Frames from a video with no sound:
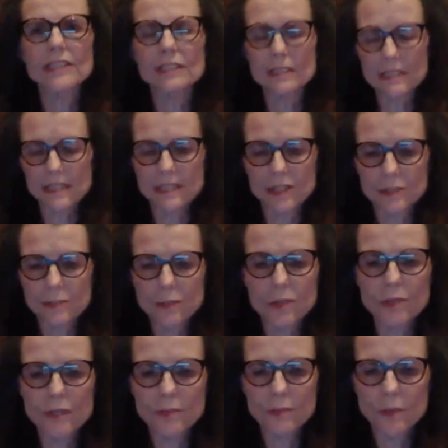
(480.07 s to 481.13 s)
get, gets
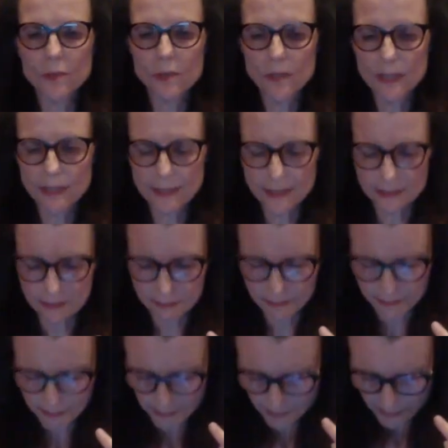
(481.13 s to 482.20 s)
more and more um,
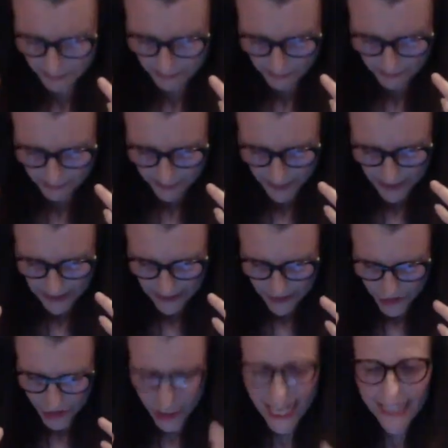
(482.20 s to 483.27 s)

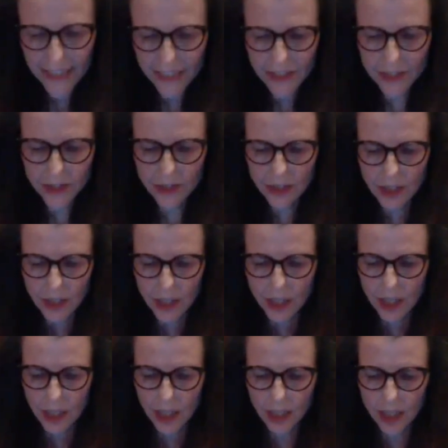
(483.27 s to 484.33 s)
jagged
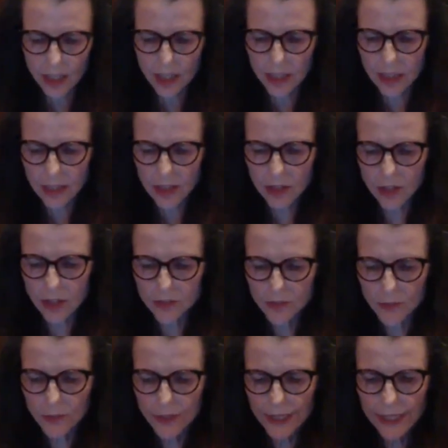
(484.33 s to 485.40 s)
uh, along the
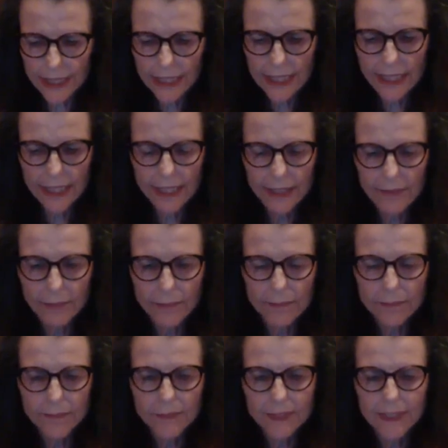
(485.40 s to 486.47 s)
way. Um,
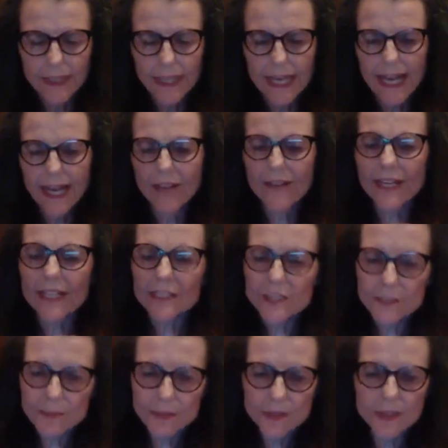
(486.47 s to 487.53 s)
how that
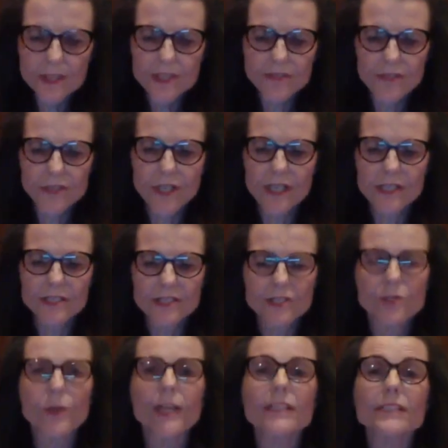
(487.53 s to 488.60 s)
experience for us is
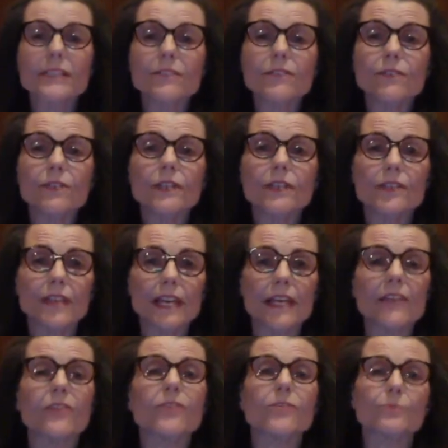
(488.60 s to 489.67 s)
quite different
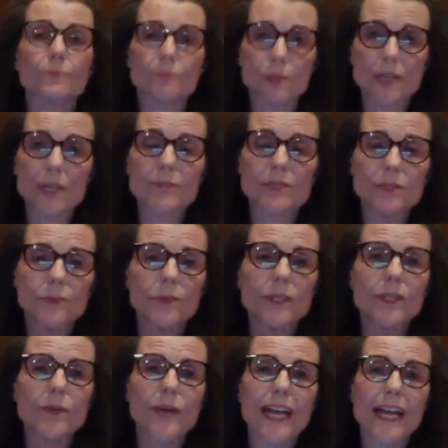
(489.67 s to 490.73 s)
than perhaps the one
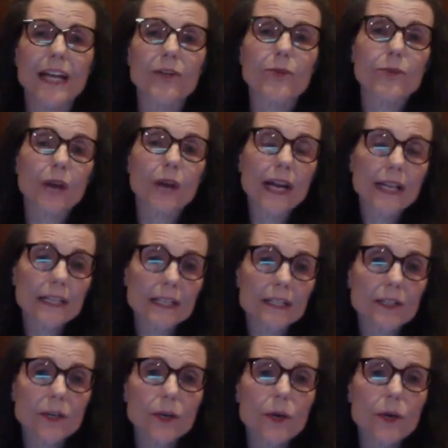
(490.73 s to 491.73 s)
you had writing it